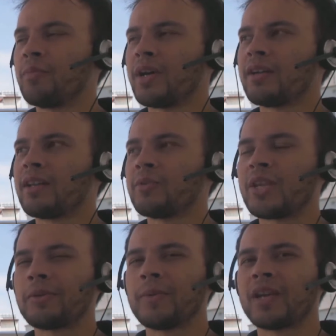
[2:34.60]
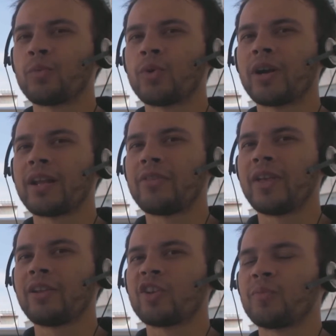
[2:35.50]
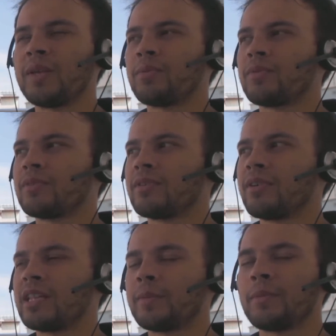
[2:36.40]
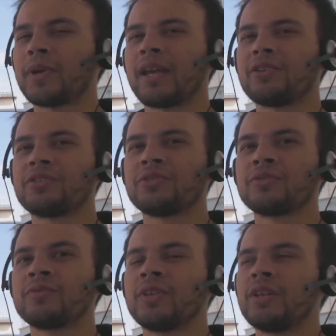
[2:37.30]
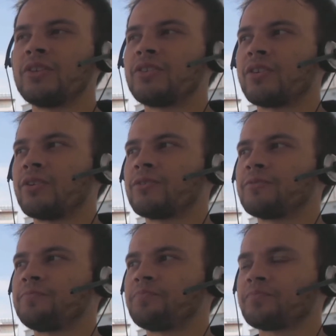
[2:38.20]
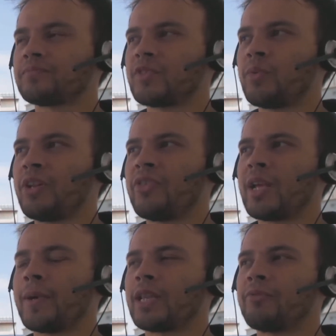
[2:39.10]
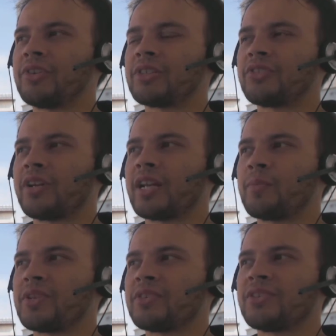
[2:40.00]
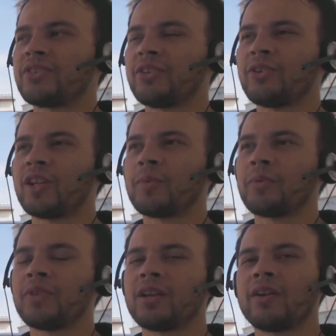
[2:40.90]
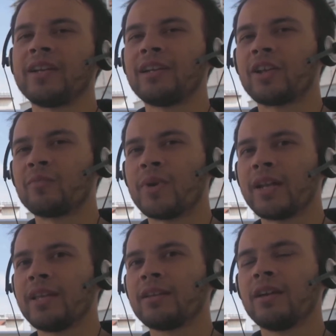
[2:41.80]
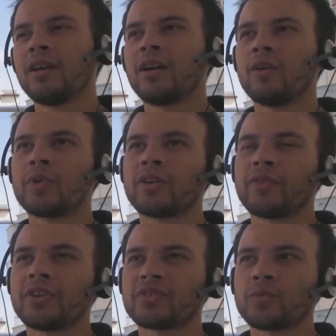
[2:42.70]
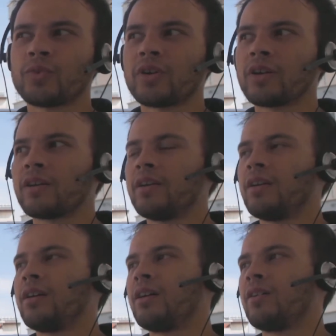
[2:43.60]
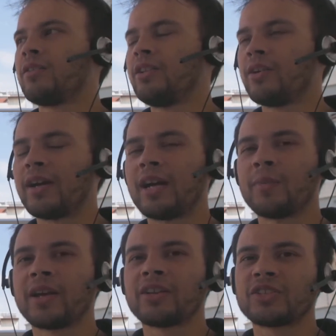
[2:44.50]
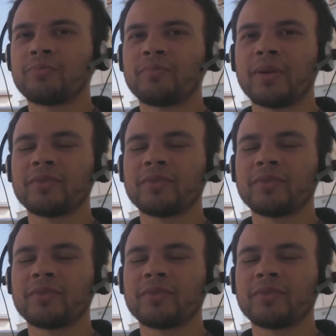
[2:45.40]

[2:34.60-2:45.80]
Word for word: but I was able to make it work, and I think a lot of people, other people can too. So when you think about the risks of starting a business, you know, a lot of people think, oh, I need a lot of money. Oh, what if it doesn't work? Oh, you know, how am I going to